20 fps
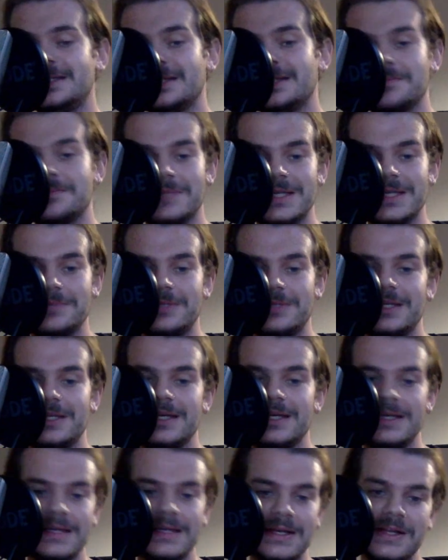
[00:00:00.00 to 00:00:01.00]
and
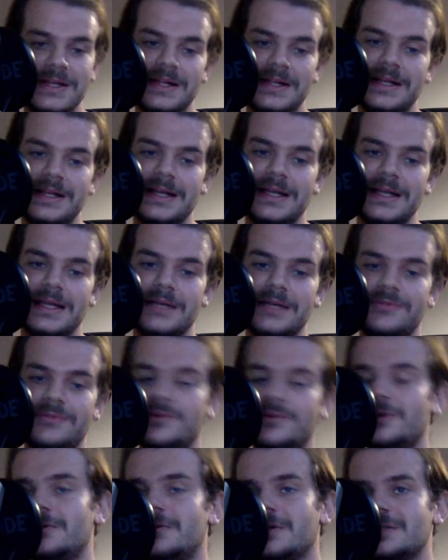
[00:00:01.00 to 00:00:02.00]
manipulate
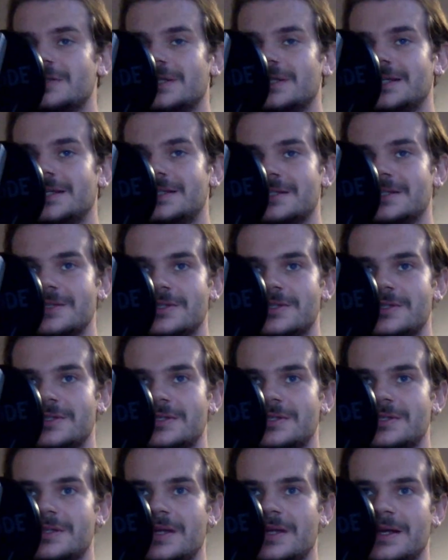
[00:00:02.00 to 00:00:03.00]
4
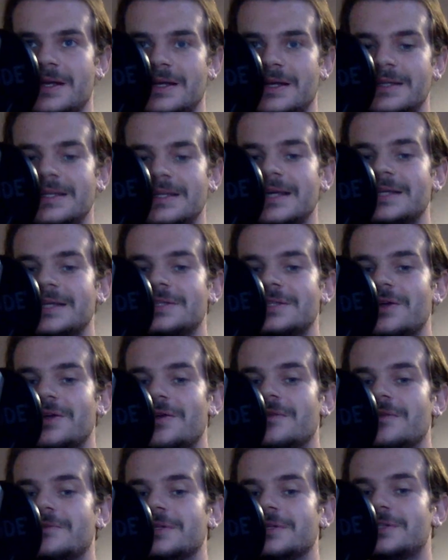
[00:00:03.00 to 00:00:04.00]
oscillators layered
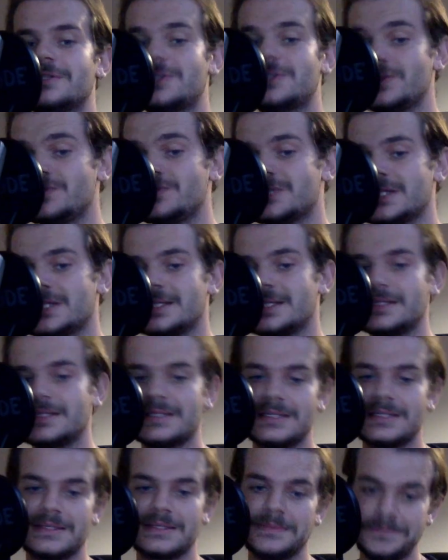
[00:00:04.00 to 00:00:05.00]
over 2
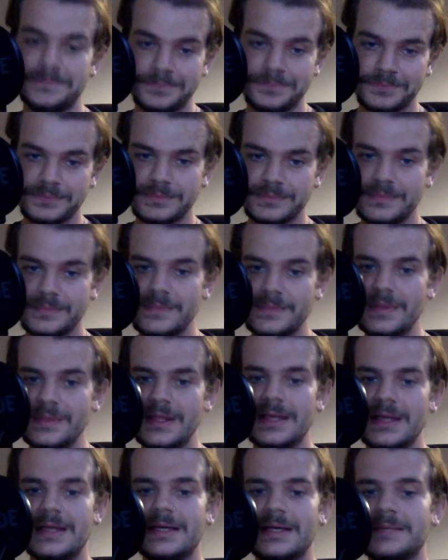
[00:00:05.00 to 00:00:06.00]
synths.
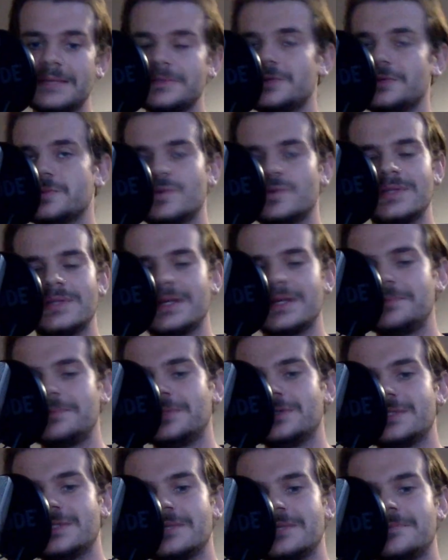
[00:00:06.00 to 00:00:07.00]
Comes with like
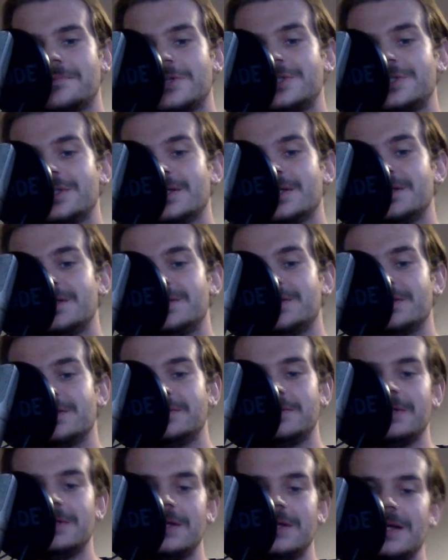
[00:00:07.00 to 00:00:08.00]
built-in
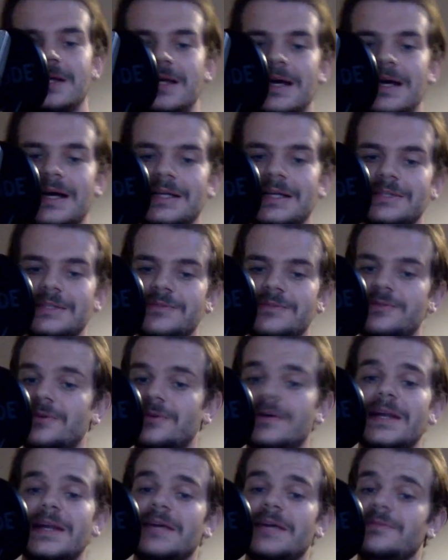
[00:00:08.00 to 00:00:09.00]
modulation and
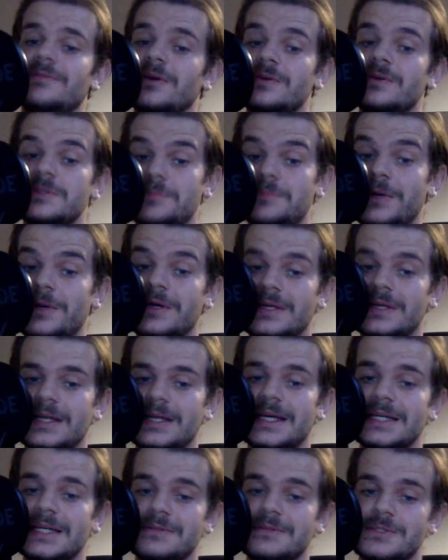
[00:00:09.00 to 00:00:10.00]
4 LFOs per
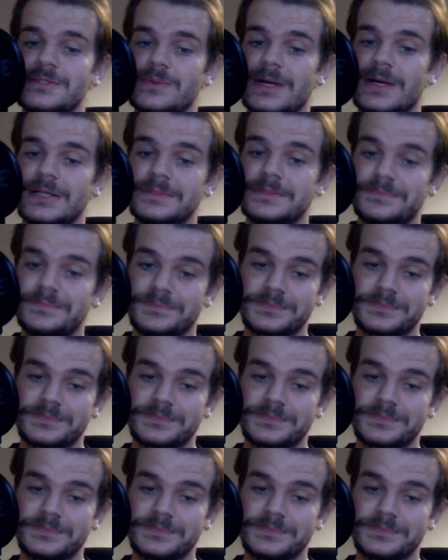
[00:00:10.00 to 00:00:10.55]
layer as well.